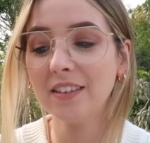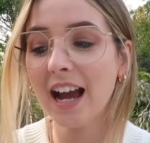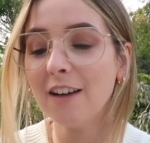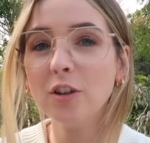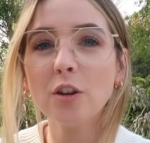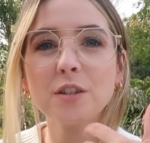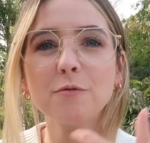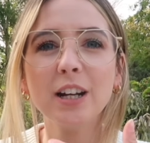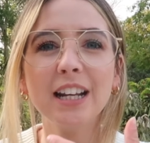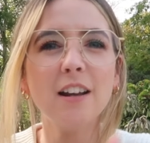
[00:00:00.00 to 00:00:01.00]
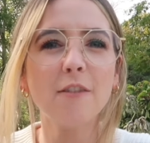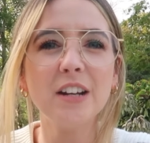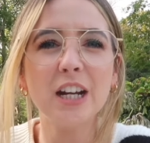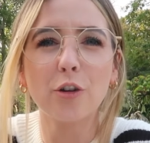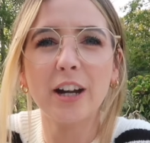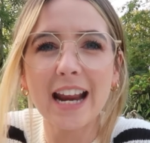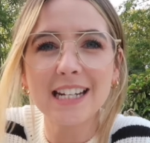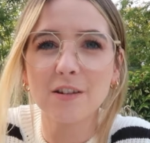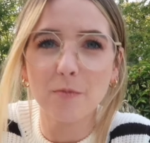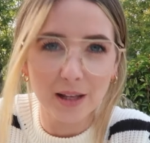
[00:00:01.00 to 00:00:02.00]
They have lots of really lovely
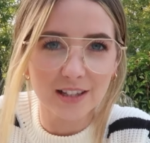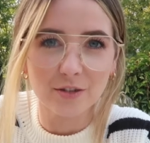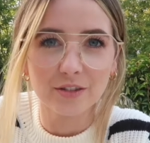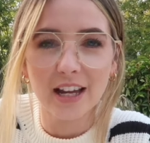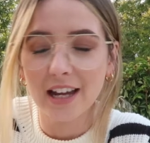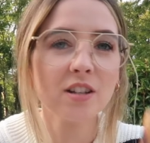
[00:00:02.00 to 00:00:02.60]
creative bits on there.